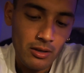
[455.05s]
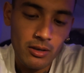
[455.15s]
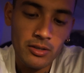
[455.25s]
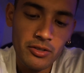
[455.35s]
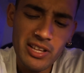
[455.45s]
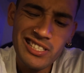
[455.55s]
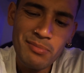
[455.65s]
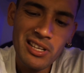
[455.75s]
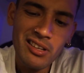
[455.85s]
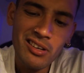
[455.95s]
So that's
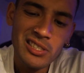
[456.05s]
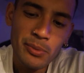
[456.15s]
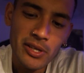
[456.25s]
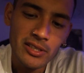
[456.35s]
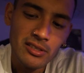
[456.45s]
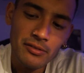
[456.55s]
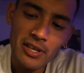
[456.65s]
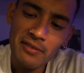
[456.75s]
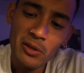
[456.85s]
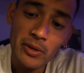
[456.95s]
my little experience. If you
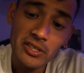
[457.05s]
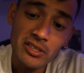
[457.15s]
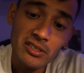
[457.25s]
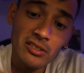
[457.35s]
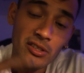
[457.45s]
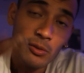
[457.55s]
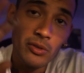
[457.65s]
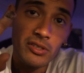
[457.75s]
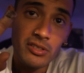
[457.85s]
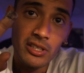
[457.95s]
have any questions or you
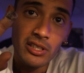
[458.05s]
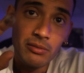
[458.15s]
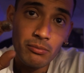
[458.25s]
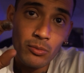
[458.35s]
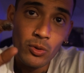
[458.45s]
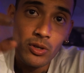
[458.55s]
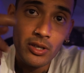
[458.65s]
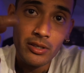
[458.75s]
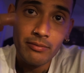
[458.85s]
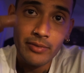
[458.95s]
want to see it more,
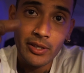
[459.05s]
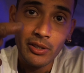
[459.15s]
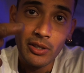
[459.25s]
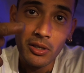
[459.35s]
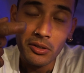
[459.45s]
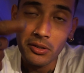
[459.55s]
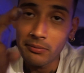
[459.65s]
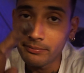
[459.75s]
here you go, dude.